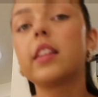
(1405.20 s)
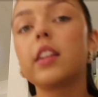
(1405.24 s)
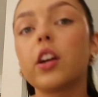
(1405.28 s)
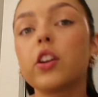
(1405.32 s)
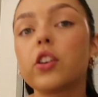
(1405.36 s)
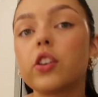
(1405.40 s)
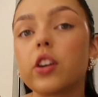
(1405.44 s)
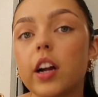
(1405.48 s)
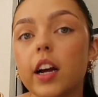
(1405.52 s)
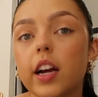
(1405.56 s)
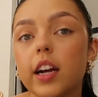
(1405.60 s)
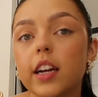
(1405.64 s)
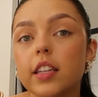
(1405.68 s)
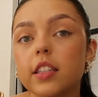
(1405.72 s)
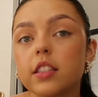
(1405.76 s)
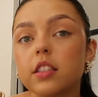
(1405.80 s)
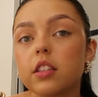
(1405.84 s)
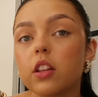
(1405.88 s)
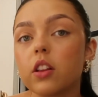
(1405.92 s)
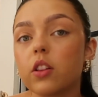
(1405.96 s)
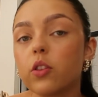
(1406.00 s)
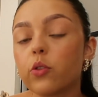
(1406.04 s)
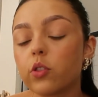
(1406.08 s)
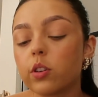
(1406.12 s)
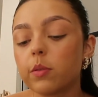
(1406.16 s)
the under eyes.
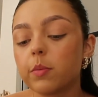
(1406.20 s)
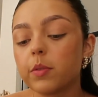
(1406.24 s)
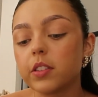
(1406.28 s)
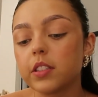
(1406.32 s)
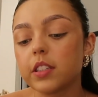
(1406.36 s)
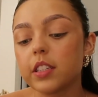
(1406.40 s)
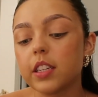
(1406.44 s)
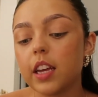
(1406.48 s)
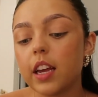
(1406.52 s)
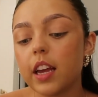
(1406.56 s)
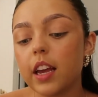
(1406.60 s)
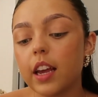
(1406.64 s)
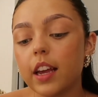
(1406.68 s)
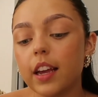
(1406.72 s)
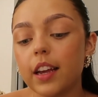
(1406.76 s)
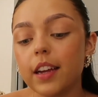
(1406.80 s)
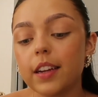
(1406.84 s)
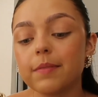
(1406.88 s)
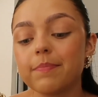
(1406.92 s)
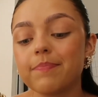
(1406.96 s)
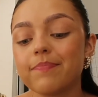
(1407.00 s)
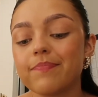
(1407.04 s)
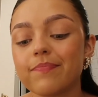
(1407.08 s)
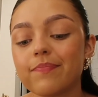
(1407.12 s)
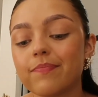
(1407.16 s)
Laura
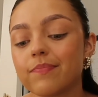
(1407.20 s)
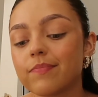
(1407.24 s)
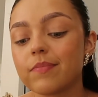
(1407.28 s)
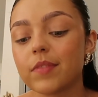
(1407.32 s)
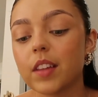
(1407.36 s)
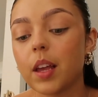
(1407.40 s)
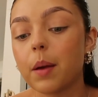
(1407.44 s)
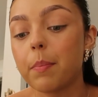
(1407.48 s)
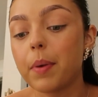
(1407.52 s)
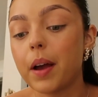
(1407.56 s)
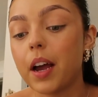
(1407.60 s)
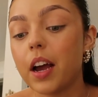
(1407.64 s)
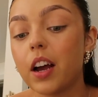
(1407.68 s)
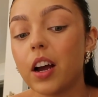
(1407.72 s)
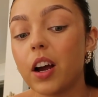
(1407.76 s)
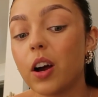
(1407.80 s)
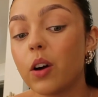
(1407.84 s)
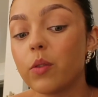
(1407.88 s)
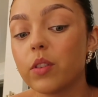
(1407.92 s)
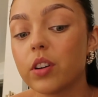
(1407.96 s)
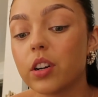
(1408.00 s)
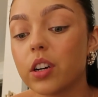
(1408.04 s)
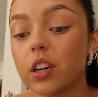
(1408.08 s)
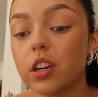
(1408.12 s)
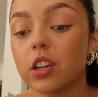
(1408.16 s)
Mercier
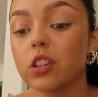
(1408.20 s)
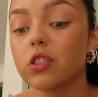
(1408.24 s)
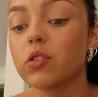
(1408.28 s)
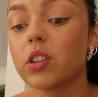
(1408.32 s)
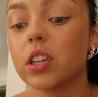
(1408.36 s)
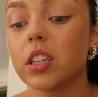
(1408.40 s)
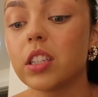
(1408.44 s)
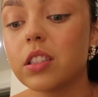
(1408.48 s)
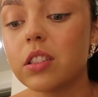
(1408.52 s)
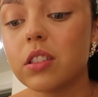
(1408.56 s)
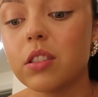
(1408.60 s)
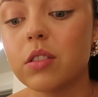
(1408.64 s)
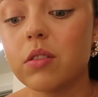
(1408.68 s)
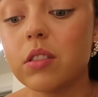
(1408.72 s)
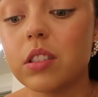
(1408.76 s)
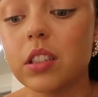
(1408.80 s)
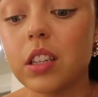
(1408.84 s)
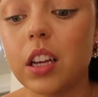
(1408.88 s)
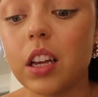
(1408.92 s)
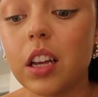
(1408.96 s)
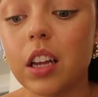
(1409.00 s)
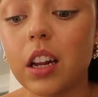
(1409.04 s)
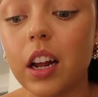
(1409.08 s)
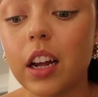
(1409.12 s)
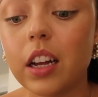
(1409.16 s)
powder,
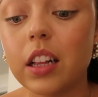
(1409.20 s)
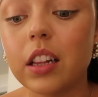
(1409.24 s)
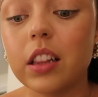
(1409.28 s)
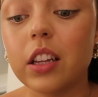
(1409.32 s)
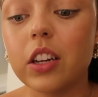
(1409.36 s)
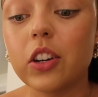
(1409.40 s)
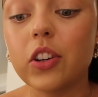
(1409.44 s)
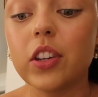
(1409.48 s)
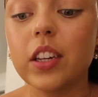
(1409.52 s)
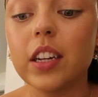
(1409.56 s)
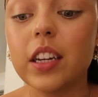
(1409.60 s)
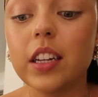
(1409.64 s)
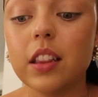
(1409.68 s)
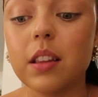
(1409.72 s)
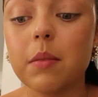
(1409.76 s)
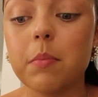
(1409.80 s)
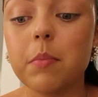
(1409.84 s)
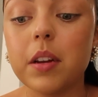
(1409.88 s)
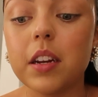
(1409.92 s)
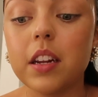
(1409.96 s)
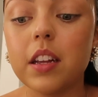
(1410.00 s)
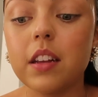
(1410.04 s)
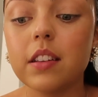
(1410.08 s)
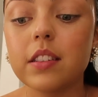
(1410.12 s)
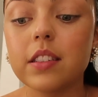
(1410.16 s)
translucent. I literally get the
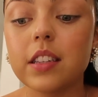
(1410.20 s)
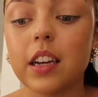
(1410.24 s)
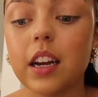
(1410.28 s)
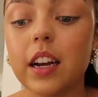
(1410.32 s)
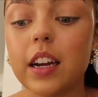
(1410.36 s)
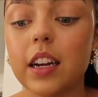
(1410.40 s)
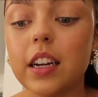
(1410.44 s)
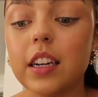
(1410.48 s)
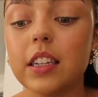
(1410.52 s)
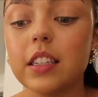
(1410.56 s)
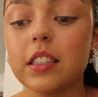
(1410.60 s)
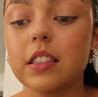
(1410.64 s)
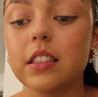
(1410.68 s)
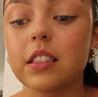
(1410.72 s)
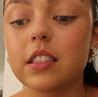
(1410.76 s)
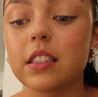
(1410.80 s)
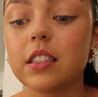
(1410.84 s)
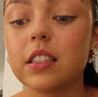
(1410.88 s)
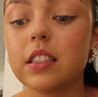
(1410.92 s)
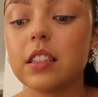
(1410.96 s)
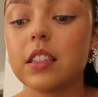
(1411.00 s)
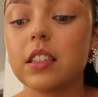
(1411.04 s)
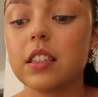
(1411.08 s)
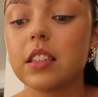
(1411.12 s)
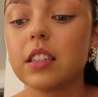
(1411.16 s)
mini size
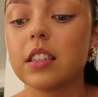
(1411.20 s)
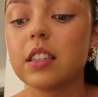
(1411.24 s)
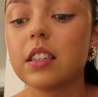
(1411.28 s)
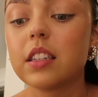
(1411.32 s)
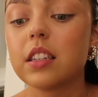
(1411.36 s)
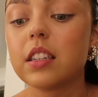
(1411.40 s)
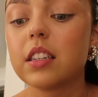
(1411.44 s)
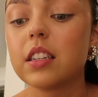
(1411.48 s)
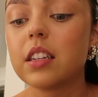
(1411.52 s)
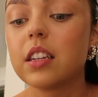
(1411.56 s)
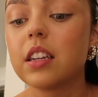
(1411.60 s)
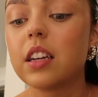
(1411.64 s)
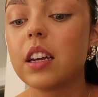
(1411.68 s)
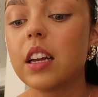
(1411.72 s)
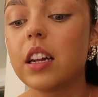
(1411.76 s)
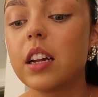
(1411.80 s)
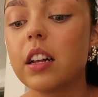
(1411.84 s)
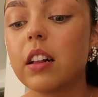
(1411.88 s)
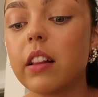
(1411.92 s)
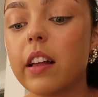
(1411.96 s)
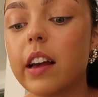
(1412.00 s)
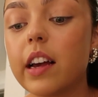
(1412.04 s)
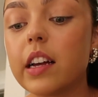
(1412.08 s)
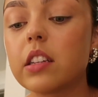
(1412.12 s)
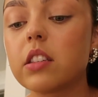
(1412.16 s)
and
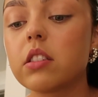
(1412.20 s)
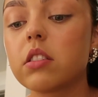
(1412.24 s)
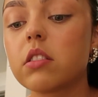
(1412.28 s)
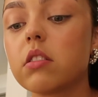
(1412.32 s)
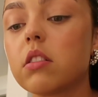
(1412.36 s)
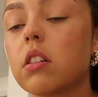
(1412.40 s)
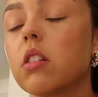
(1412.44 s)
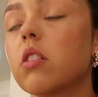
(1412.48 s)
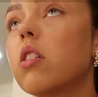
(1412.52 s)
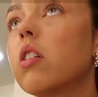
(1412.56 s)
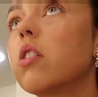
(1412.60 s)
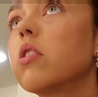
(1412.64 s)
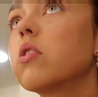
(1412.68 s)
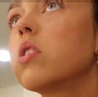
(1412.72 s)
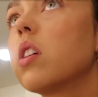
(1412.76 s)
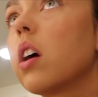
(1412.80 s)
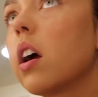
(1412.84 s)
it lasts a long